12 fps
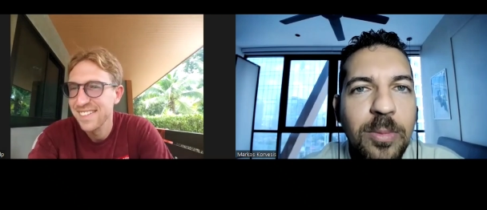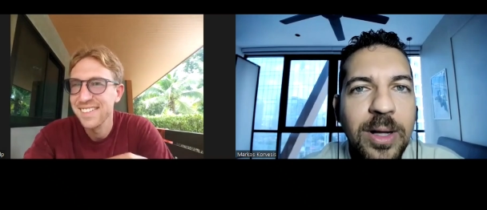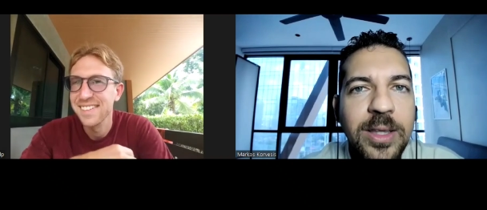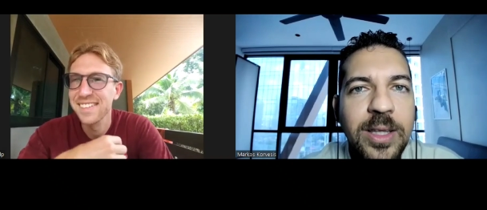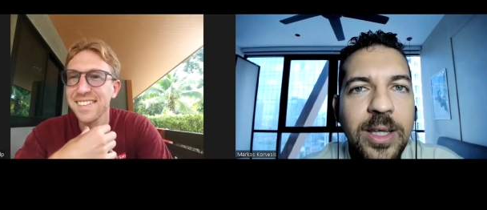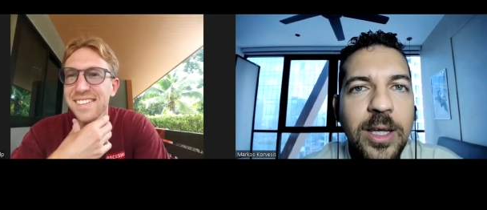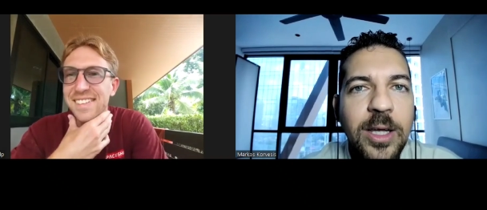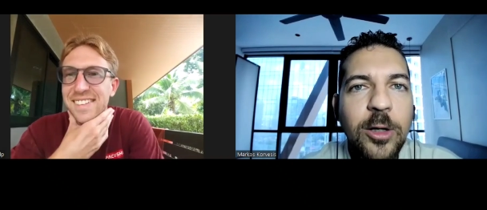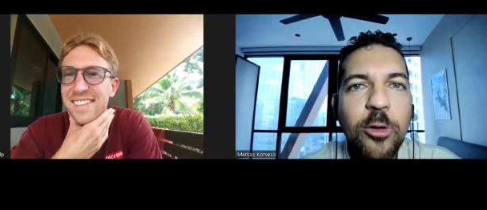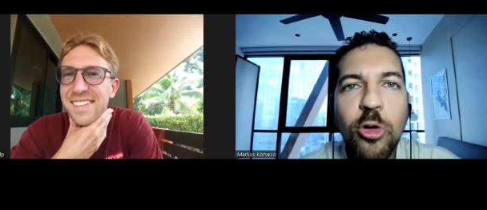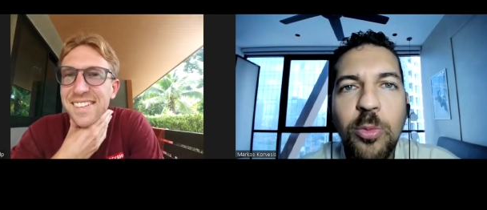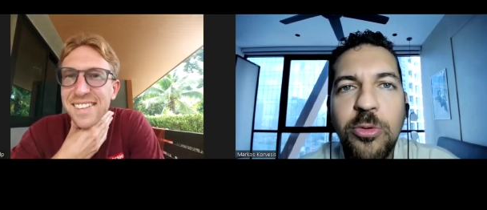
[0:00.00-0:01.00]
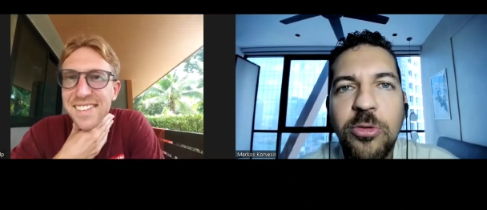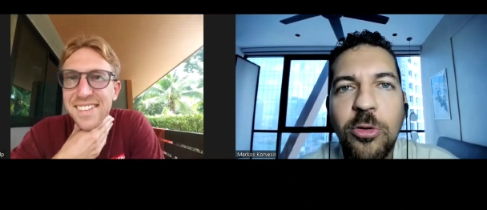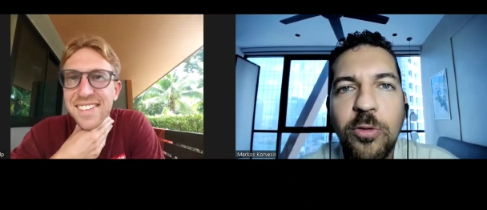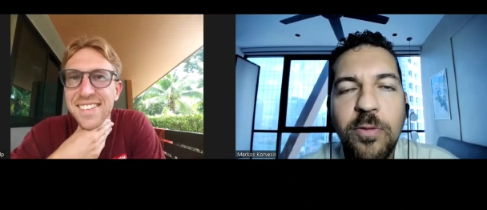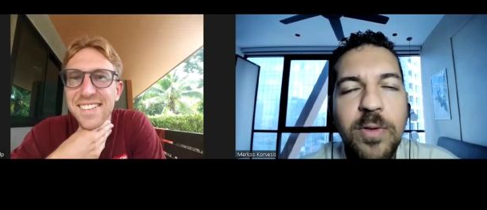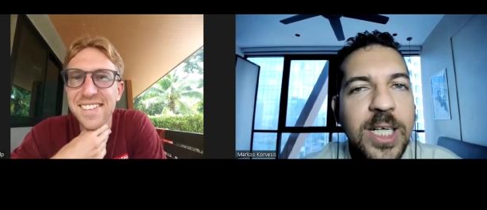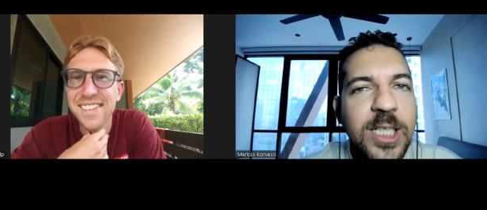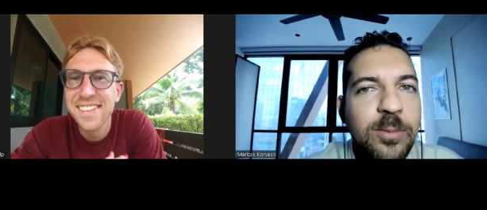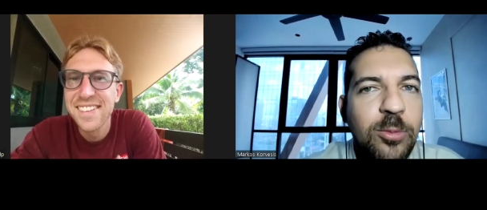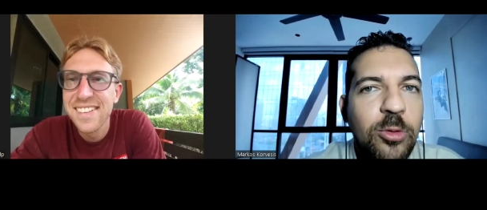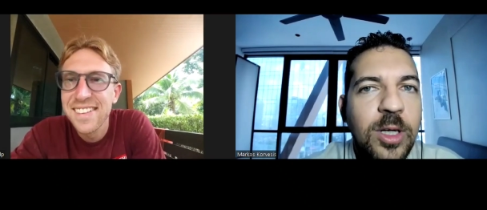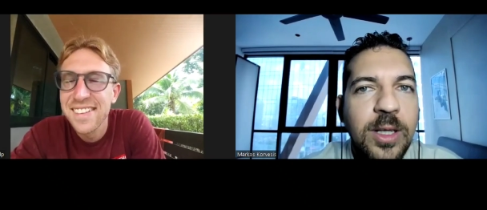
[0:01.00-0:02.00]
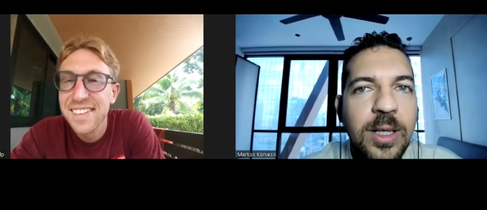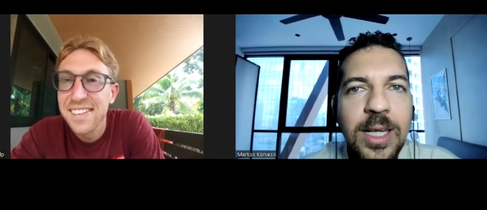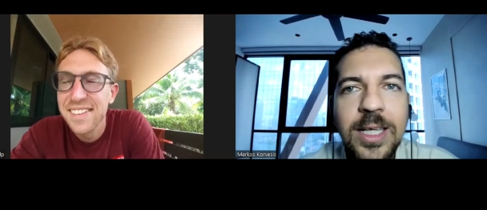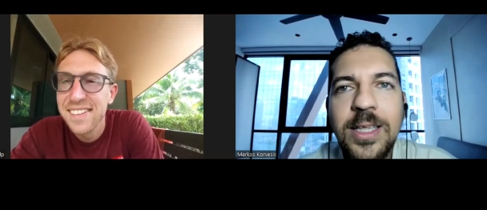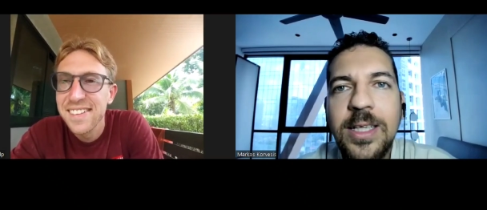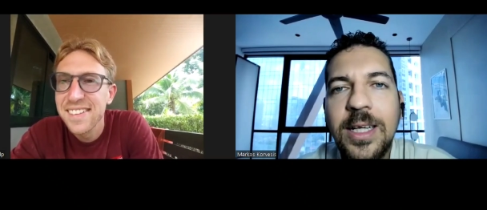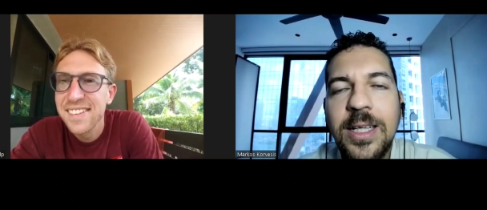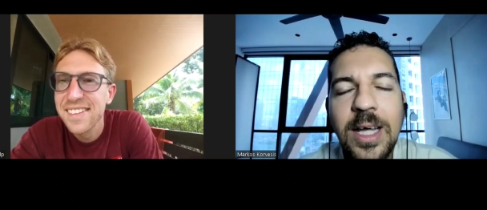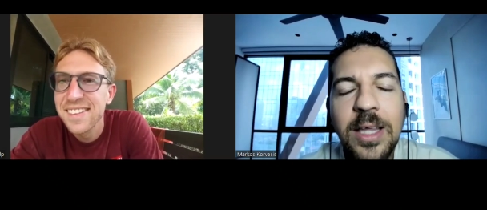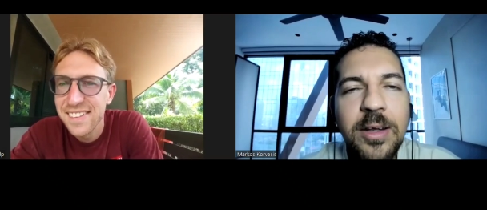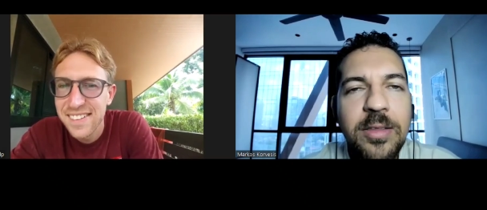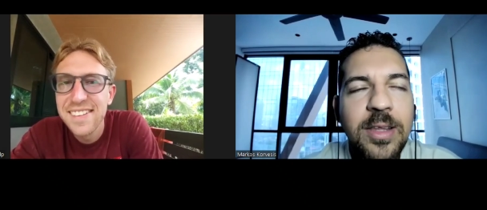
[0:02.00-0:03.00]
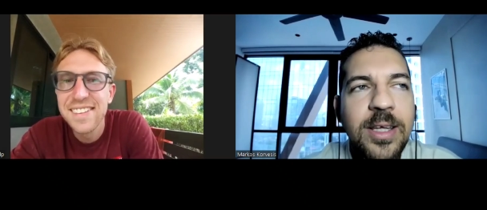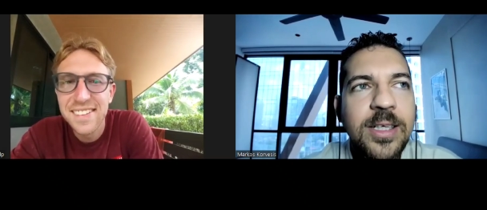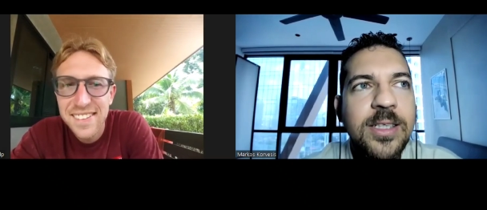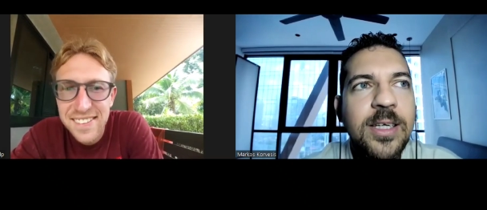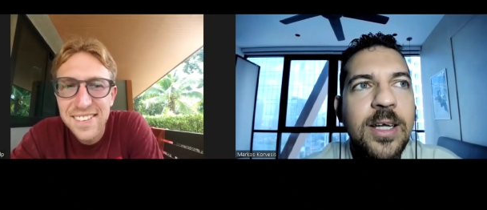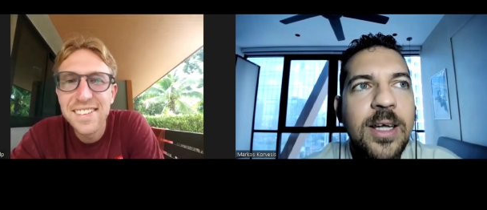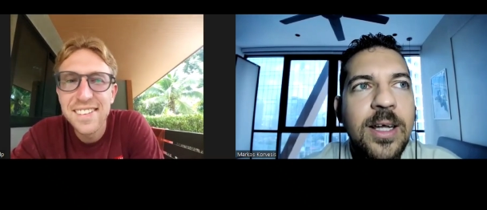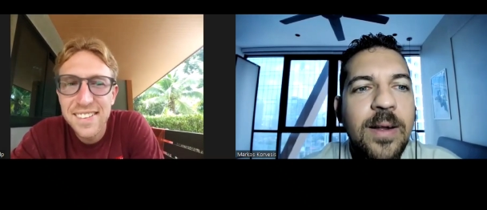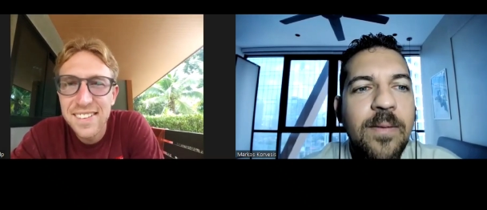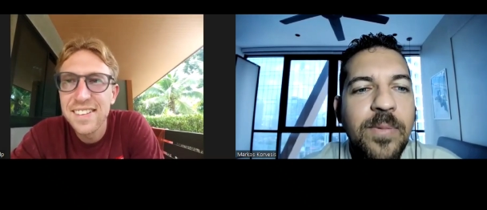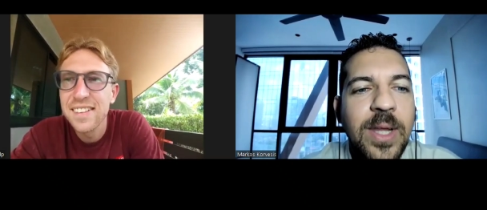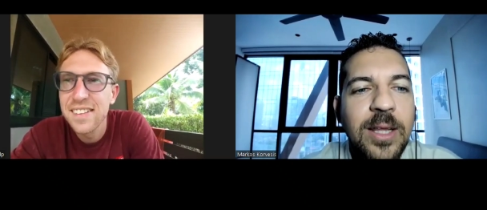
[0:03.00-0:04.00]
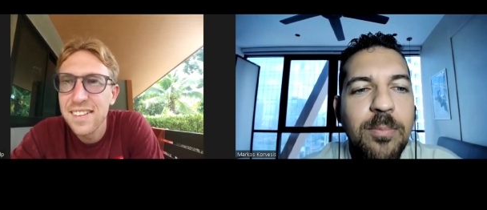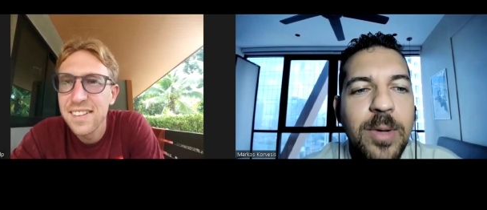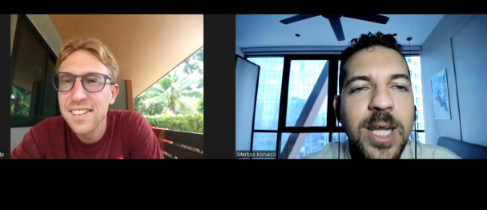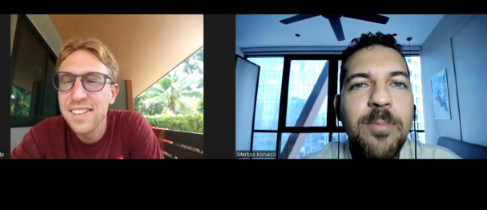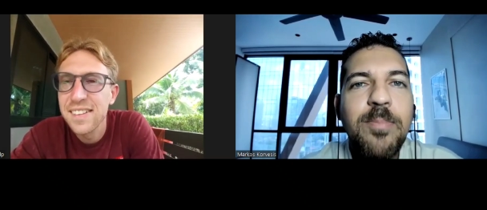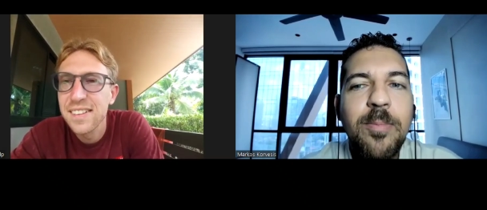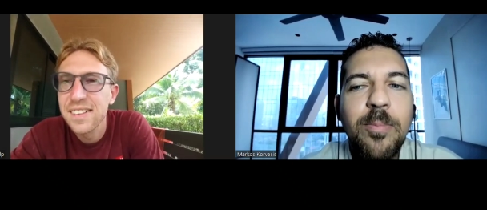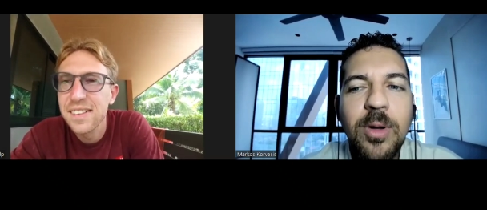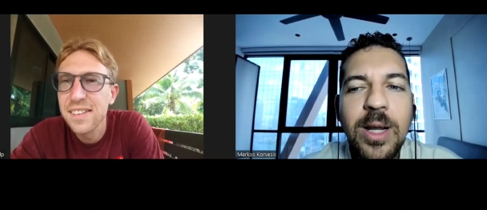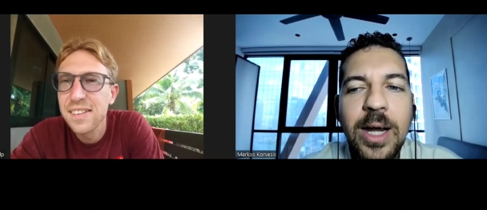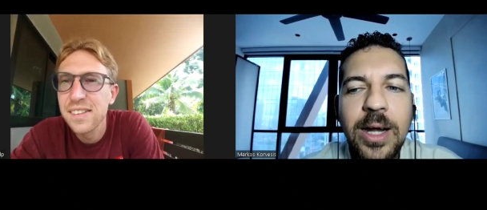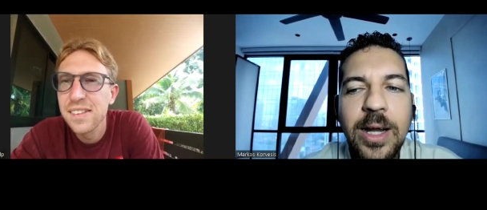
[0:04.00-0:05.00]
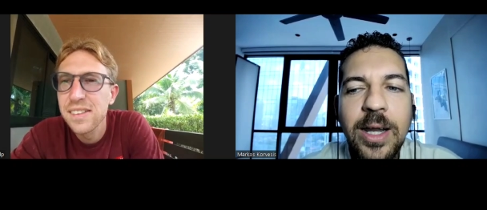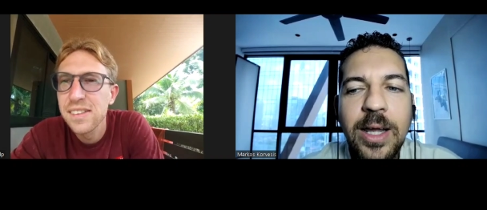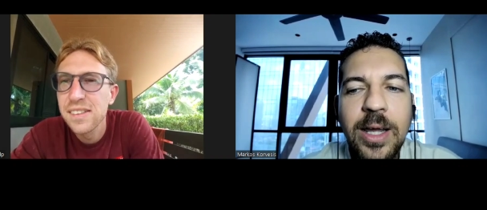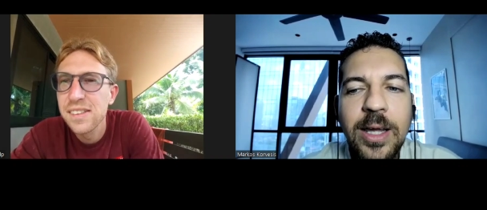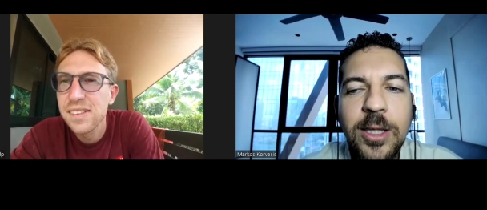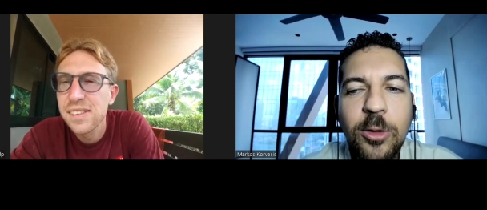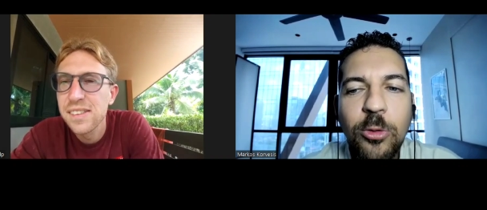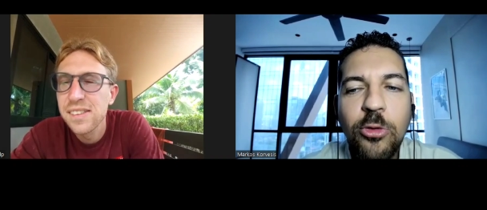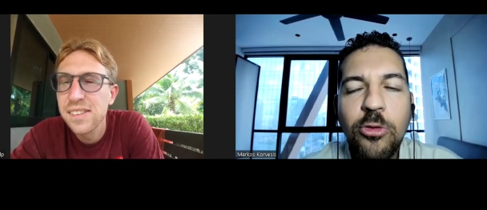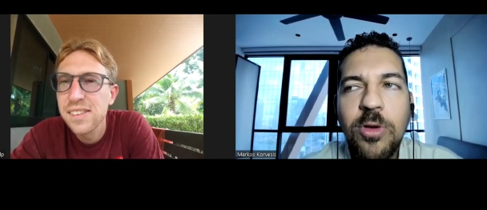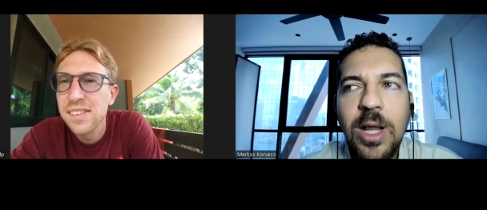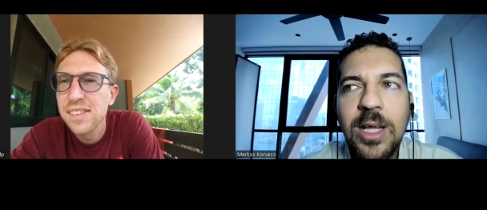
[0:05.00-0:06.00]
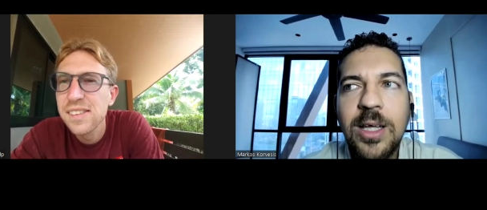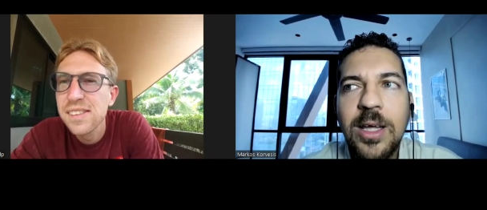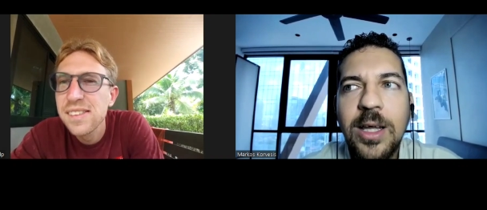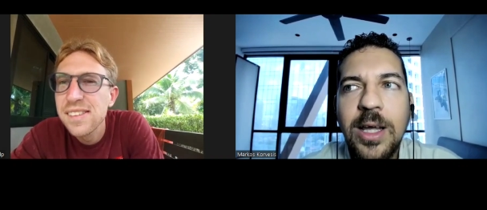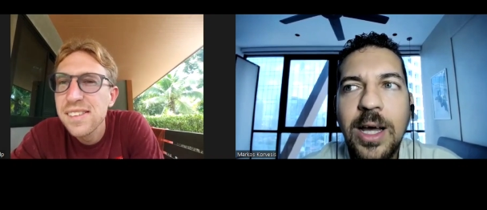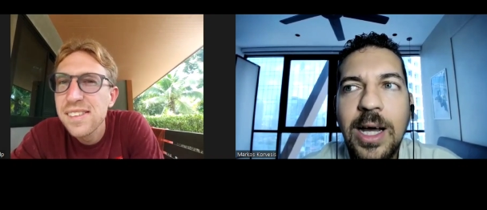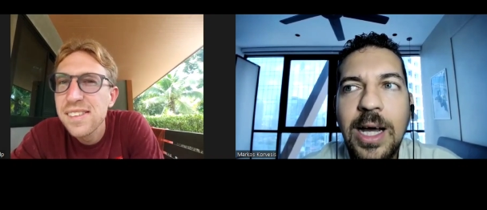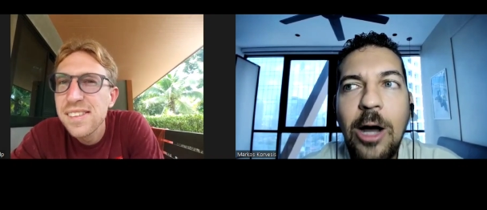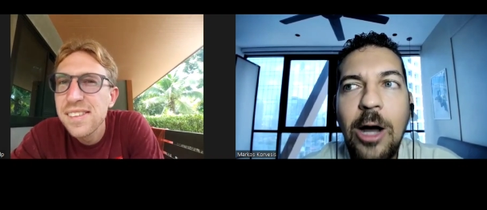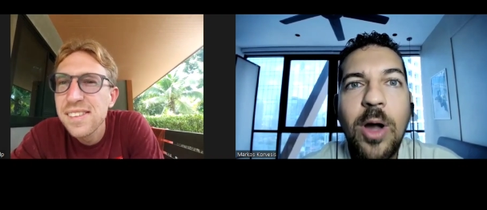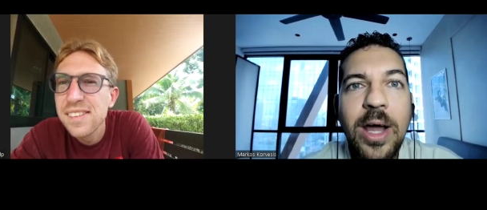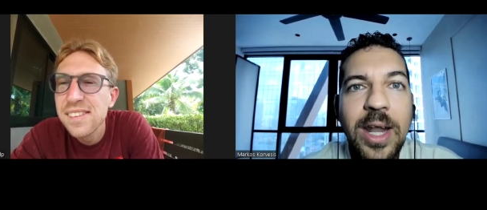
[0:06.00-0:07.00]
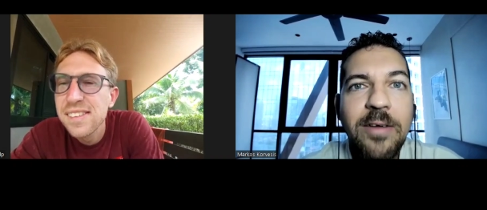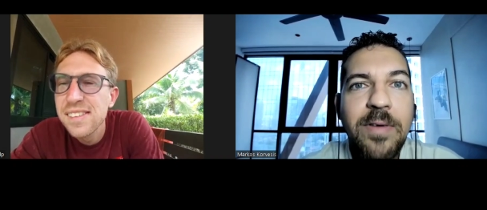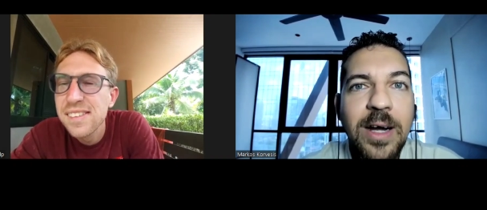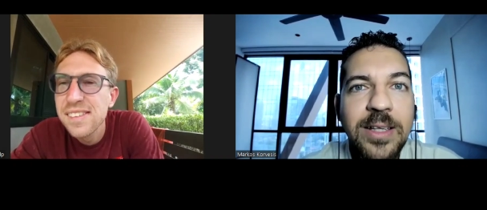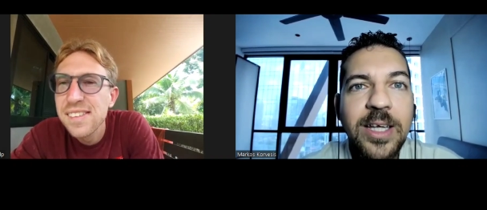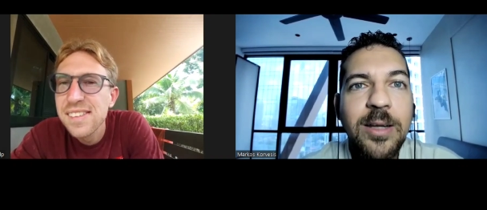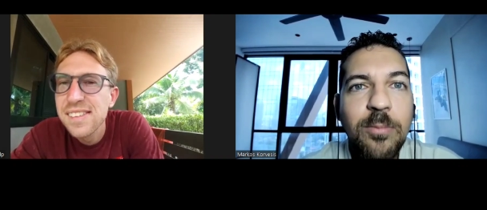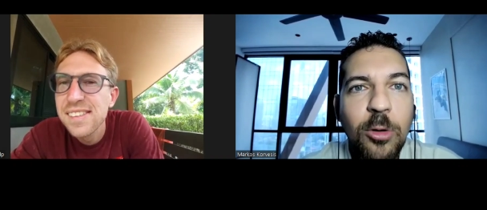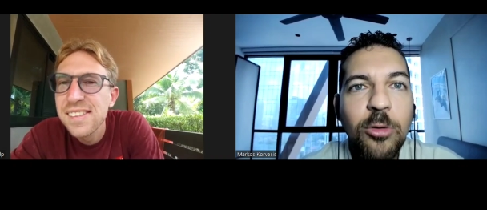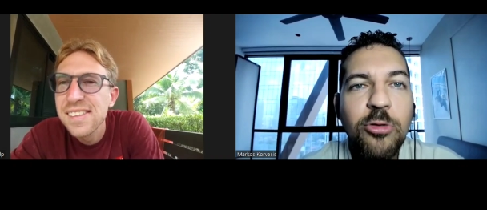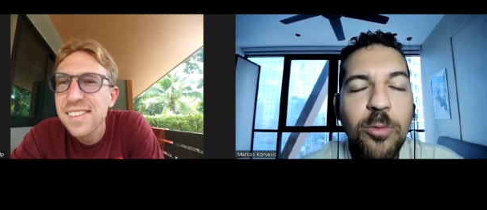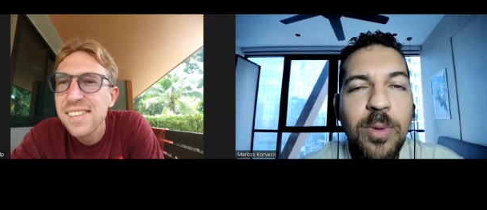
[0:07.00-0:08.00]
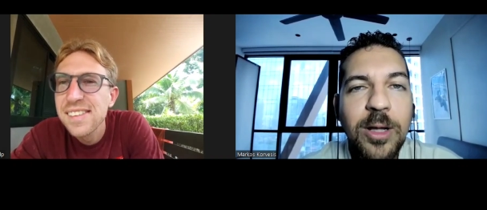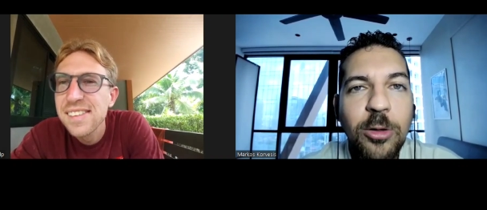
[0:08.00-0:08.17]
Speaker 1: nomad uh, groups on Facebook and LinkedIn and other things that many people are curious, like, how can I find a remote job?